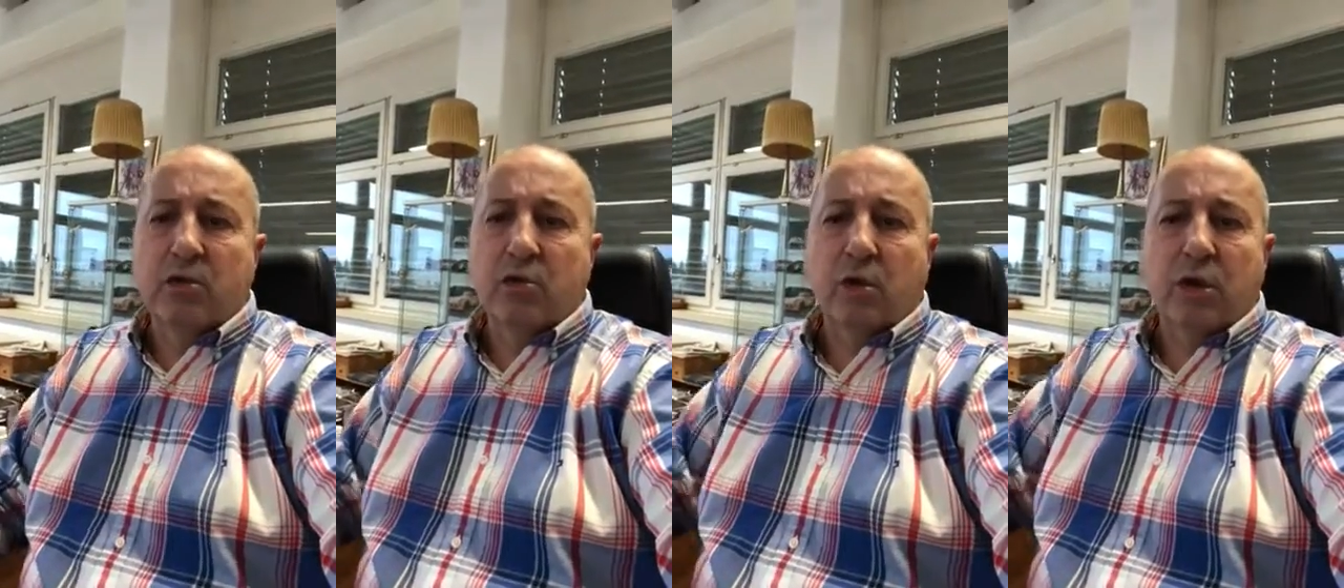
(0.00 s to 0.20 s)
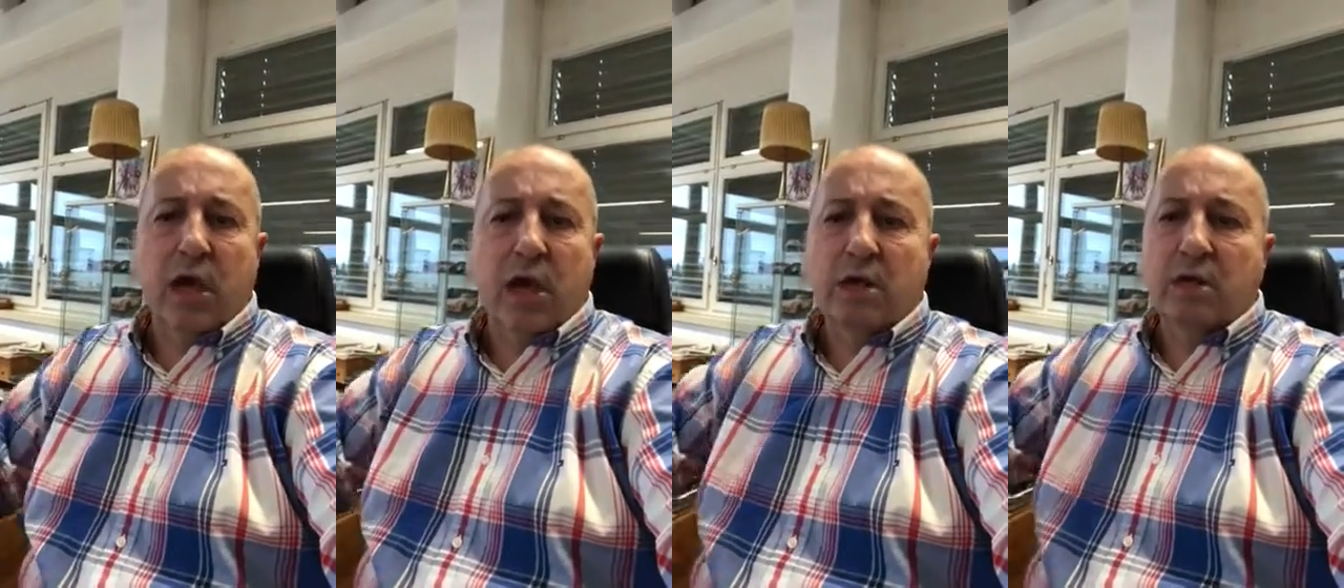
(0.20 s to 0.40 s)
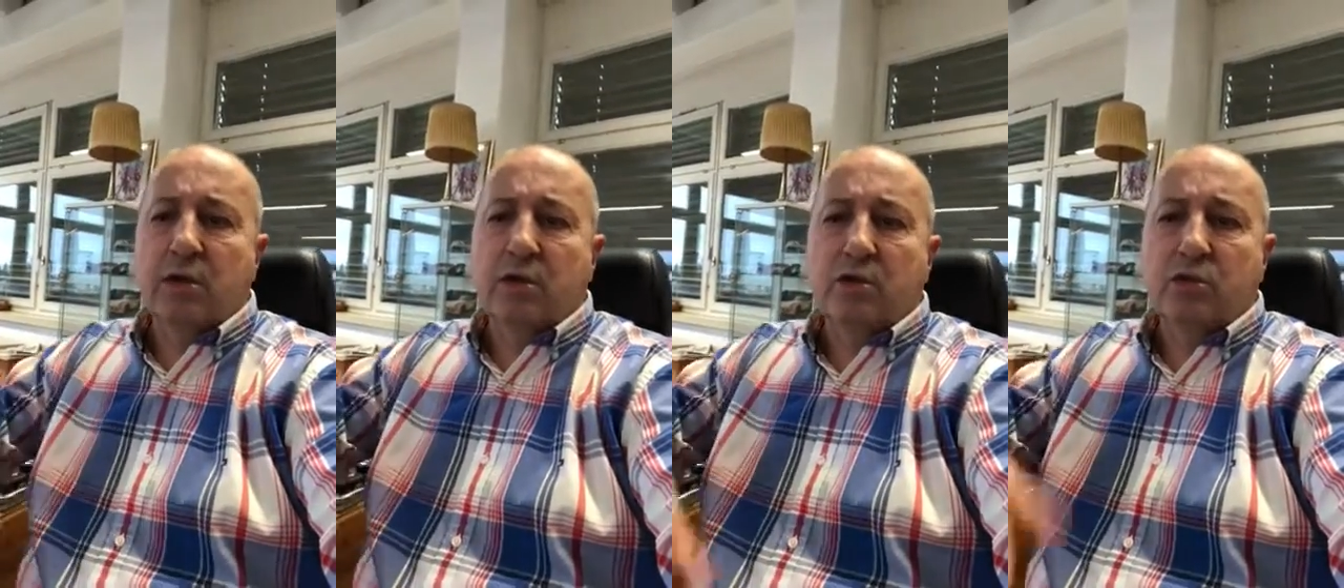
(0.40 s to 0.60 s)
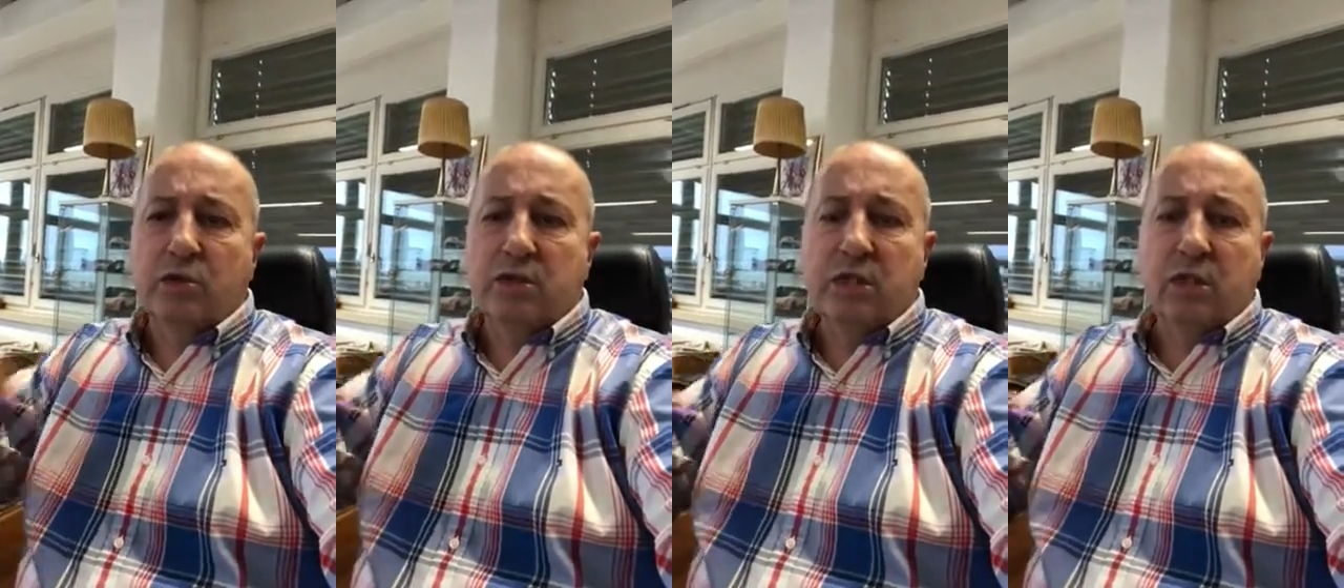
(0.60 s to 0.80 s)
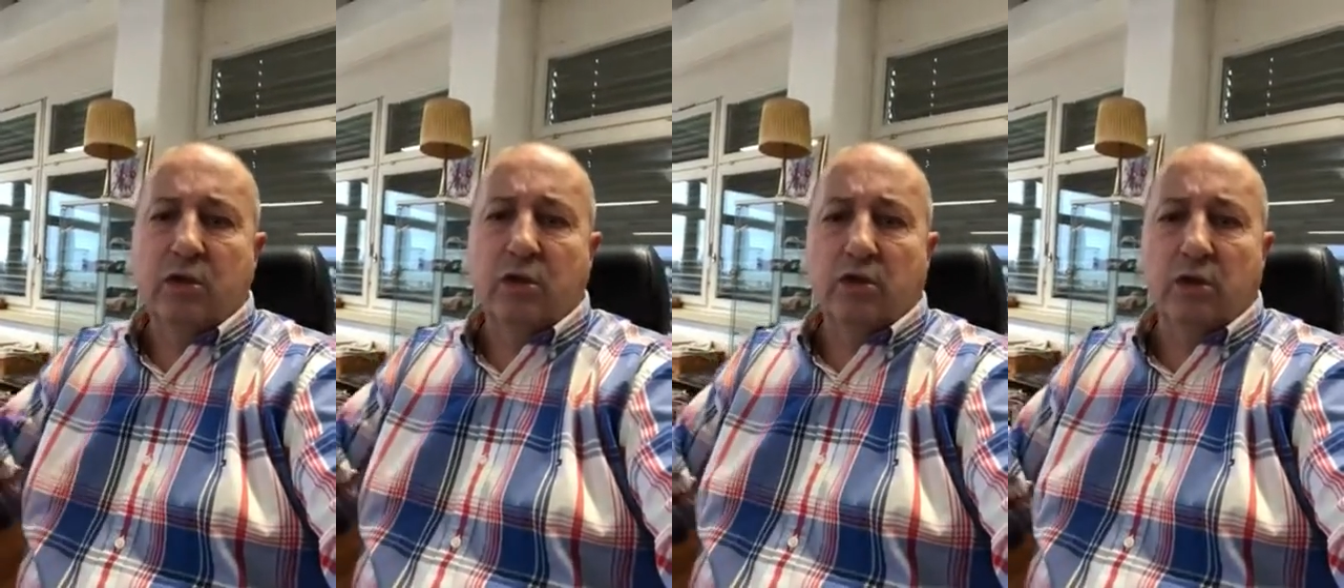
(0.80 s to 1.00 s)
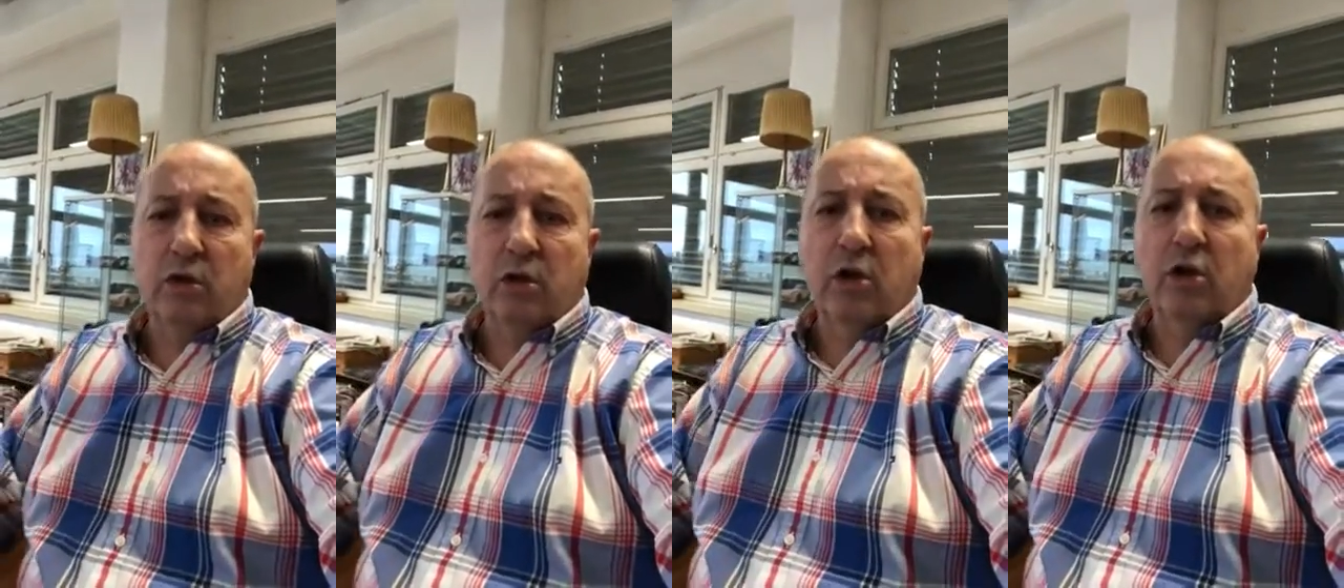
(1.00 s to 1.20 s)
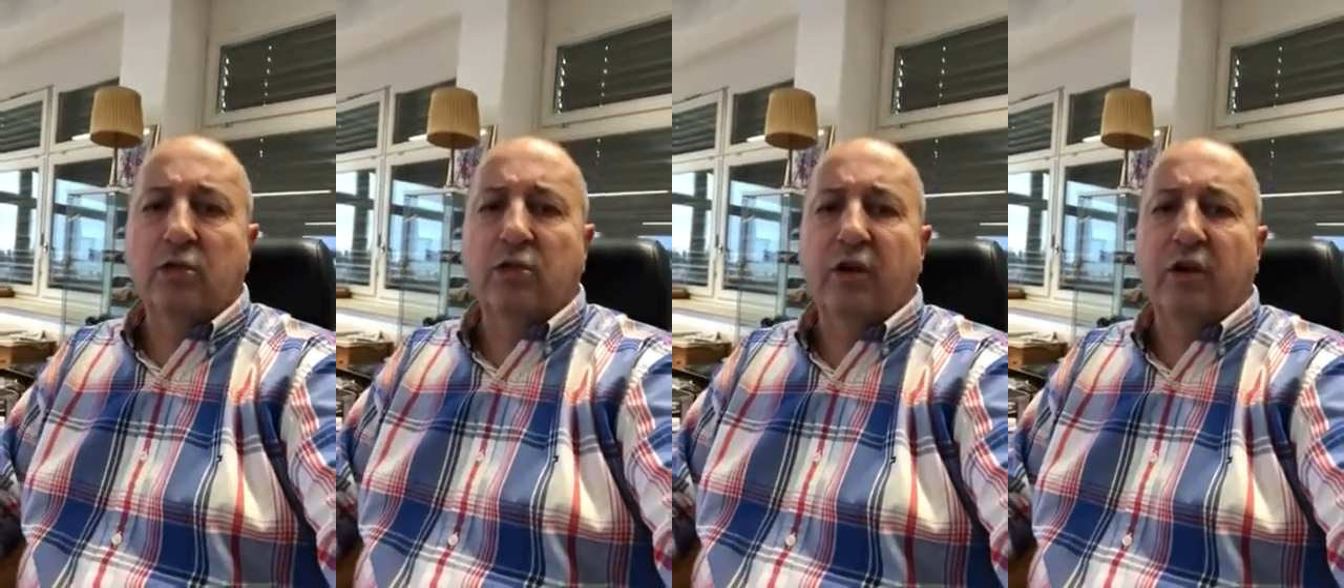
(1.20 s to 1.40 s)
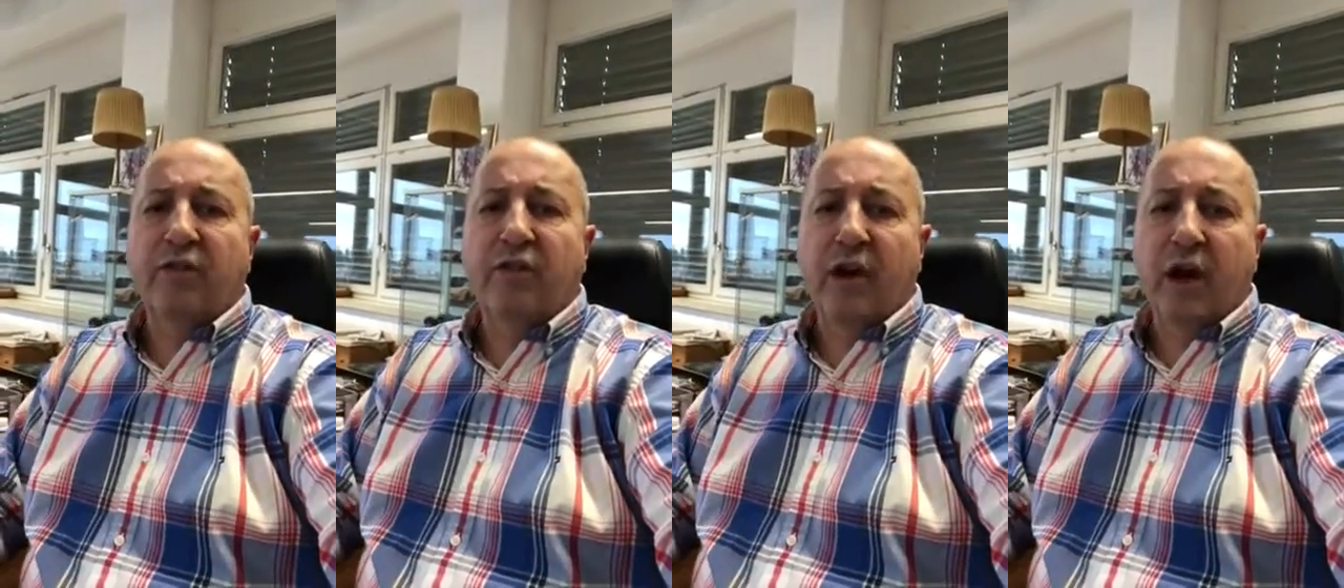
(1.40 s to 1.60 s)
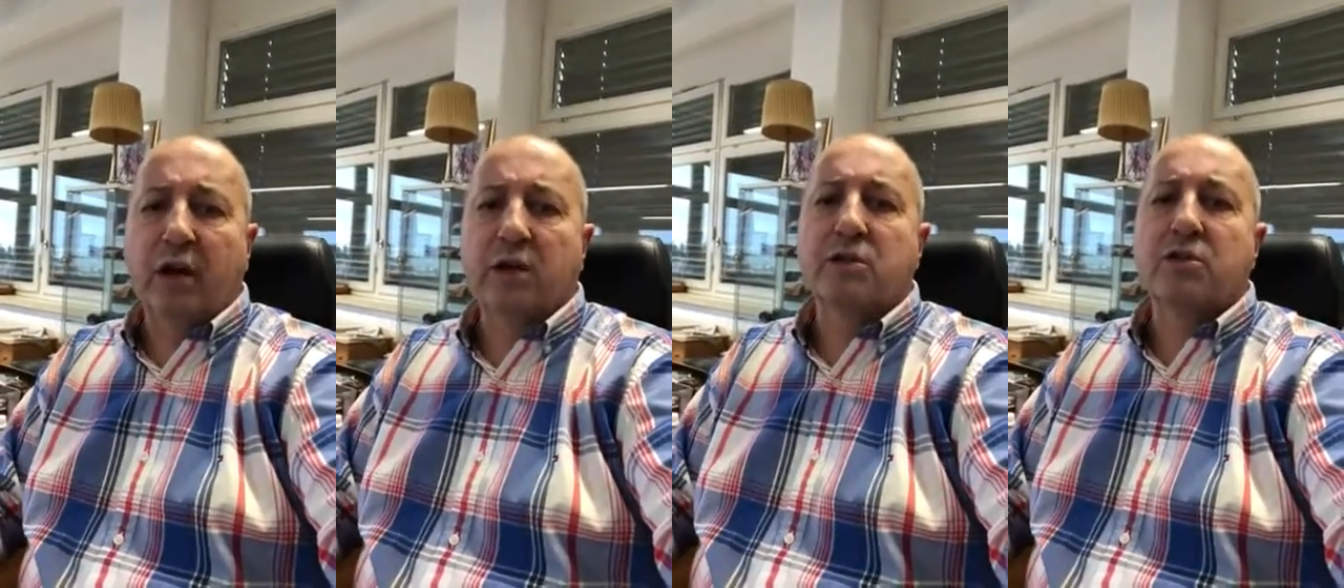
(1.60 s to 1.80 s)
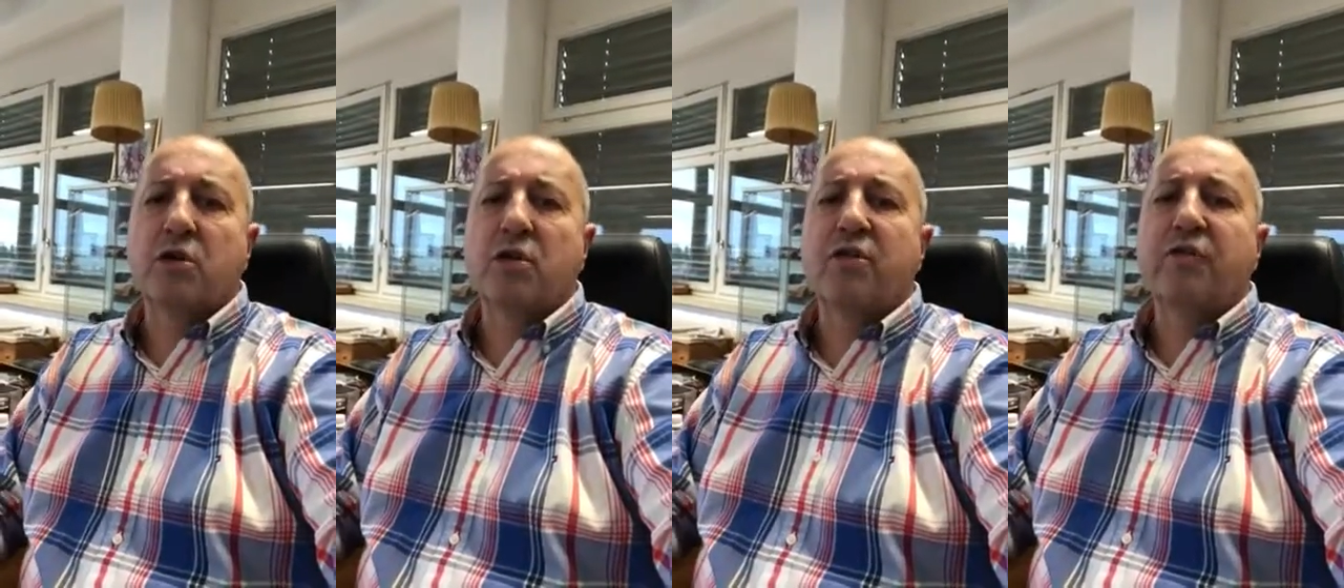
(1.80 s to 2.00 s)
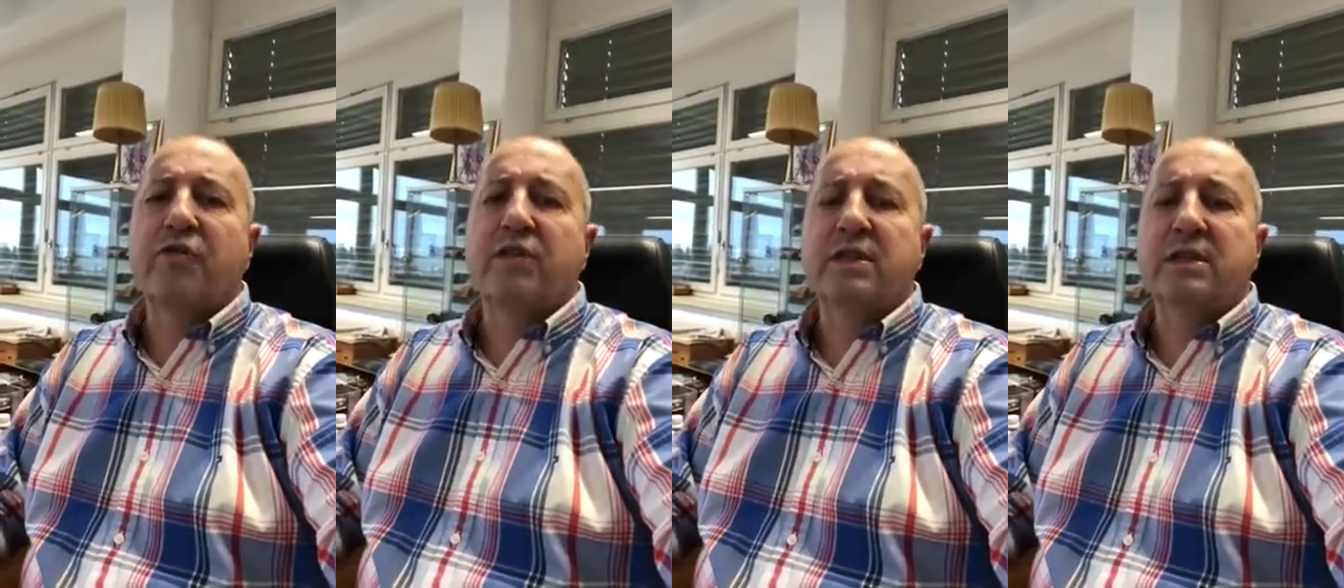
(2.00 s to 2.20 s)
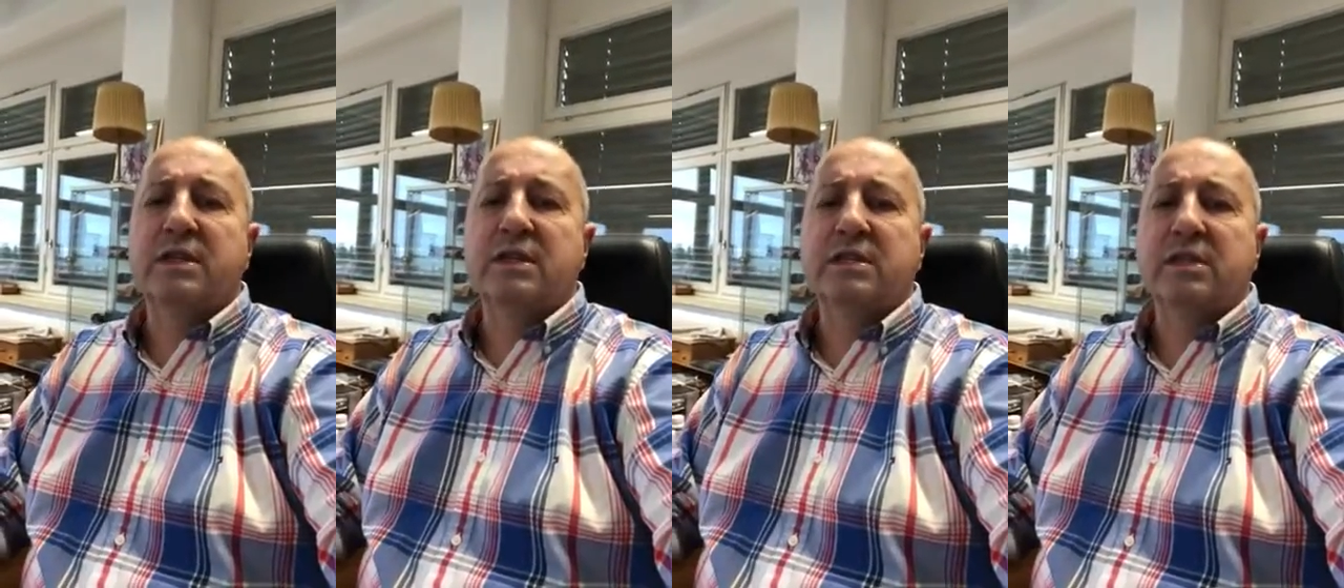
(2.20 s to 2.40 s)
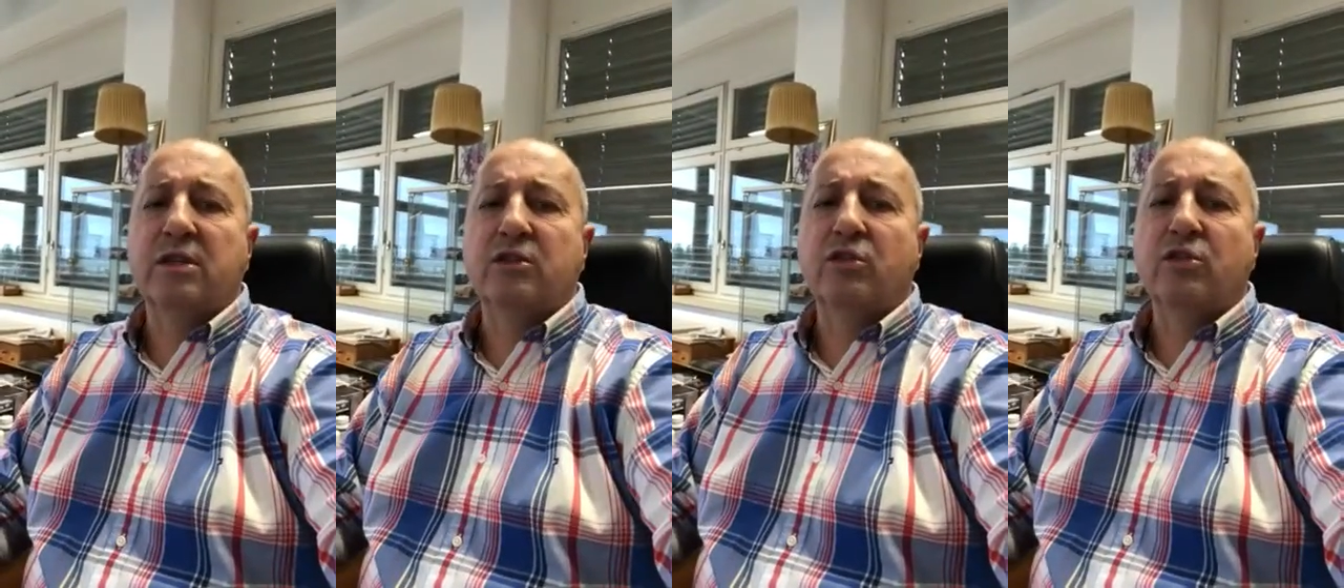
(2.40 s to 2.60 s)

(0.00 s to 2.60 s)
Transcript: You can use it on a lot of hard surfaces,